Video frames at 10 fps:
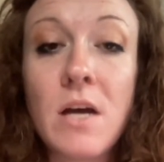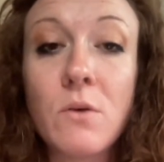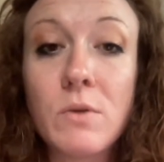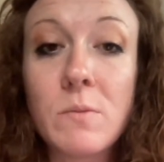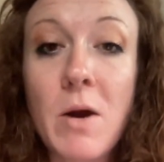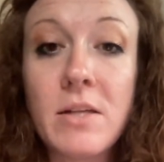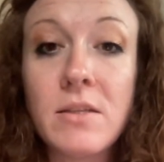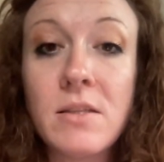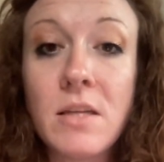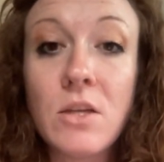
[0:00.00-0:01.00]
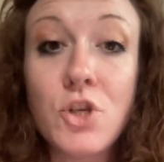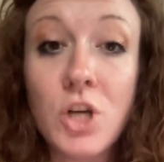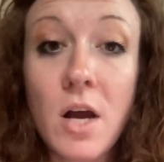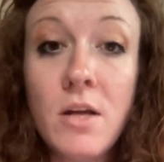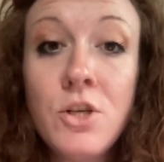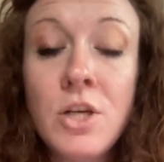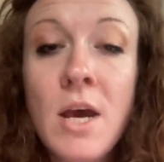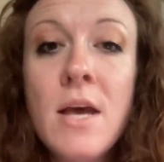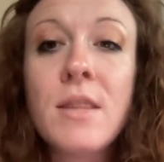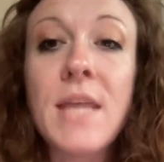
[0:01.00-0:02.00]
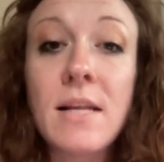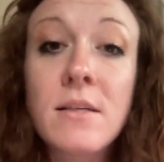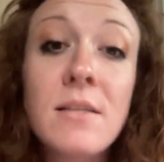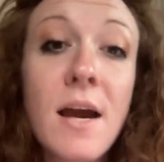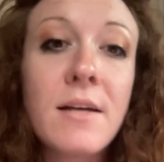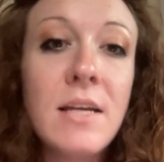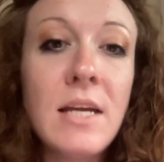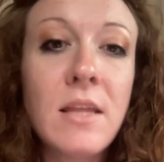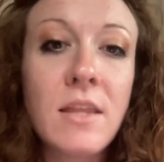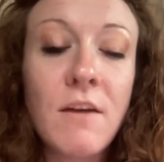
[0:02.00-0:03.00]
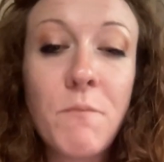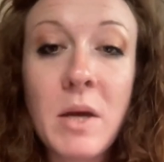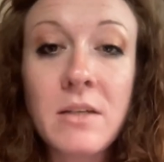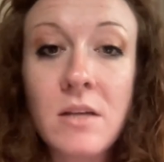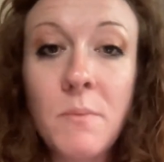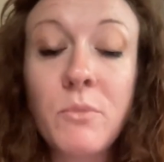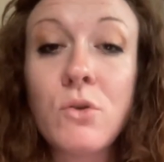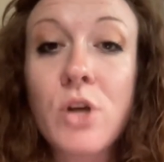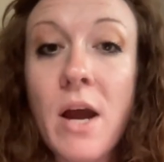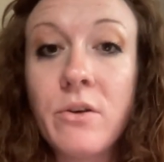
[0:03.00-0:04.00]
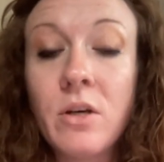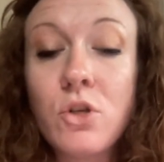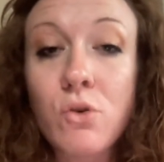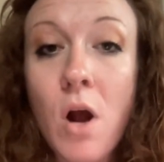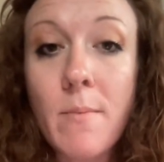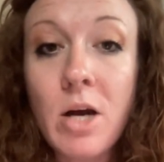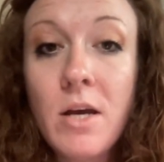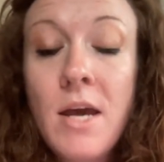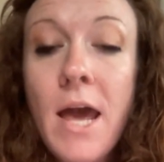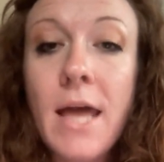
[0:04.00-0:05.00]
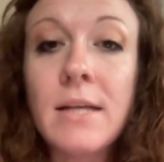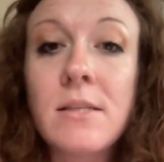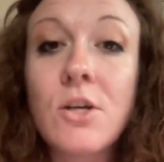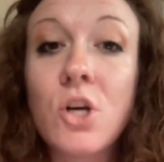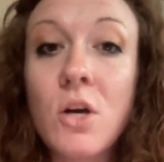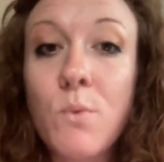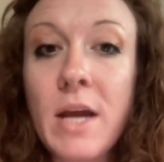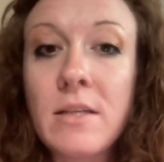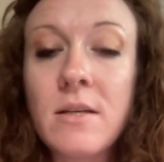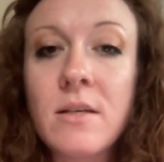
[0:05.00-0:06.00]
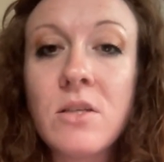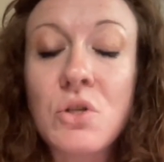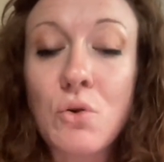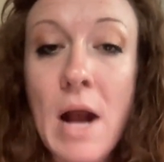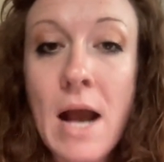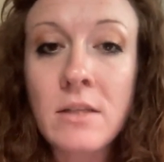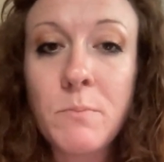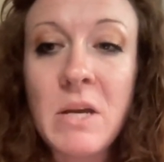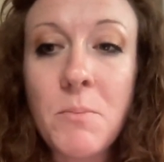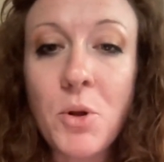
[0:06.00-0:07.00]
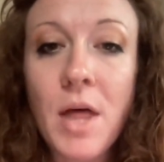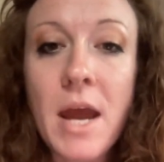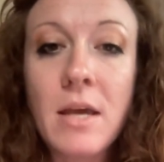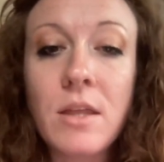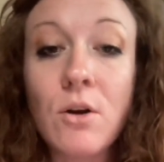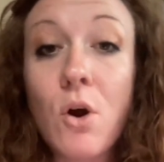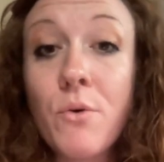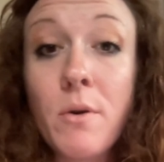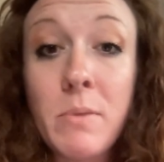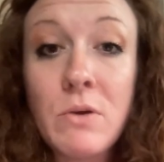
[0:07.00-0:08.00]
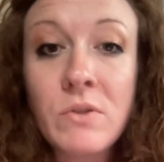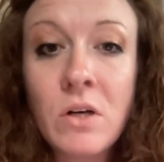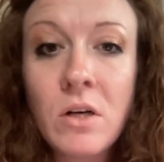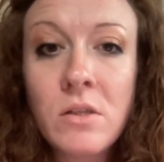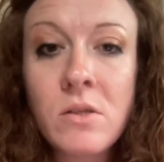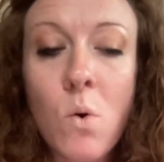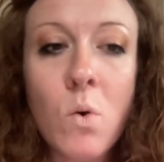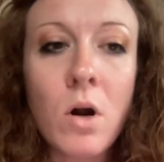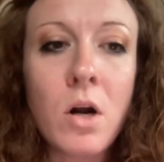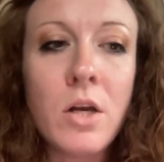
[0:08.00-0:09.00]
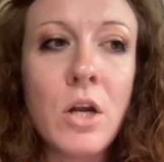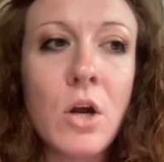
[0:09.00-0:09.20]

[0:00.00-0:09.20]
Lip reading: responses at the judge. That's a technique that they picked up through childhood trauma. And it's a good way to distract people like their own abusers or,